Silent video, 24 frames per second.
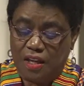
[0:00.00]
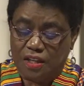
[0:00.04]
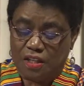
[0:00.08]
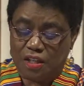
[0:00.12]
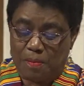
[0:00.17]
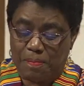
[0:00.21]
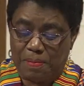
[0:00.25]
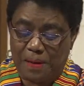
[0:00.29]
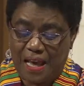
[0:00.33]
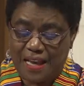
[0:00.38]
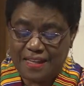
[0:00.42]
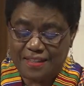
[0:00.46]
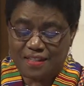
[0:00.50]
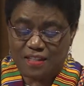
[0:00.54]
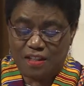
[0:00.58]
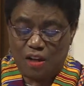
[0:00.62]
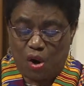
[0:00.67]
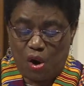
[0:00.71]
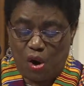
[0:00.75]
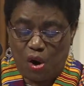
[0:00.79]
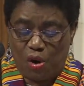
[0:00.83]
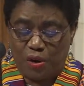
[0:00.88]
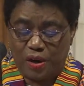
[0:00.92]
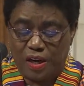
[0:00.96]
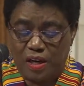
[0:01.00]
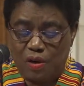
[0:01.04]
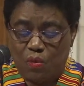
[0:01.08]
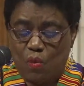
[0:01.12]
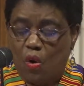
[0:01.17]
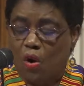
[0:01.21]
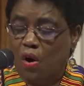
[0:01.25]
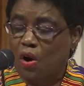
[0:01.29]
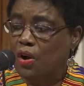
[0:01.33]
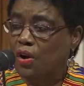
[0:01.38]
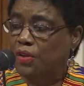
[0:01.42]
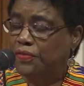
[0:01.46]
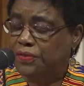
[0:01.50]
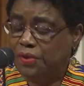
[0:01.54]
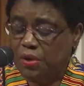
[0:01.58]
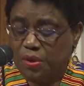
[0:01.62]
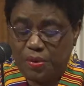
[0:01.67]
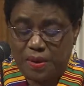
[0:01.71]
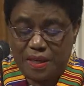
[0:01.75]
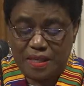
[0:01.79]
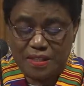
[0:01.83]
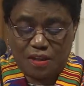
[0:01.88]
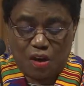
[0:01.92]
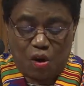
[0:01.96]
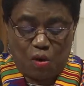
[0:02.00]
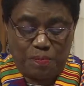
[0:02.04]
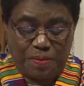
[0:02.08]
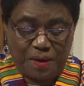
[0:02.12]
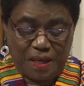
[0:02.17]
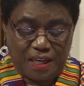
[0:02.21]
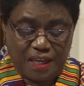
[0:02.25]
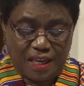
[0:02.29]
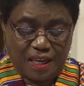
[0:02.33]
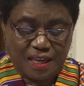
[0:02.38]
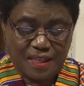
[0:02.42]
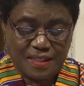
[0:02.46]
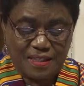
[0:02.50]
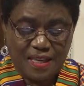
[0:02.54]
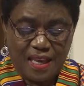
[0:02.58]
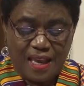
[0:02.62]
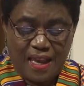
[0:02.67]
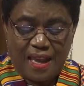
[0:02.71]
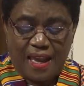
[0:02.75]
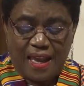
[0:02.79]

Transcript: to bless the hurting world through his obedience.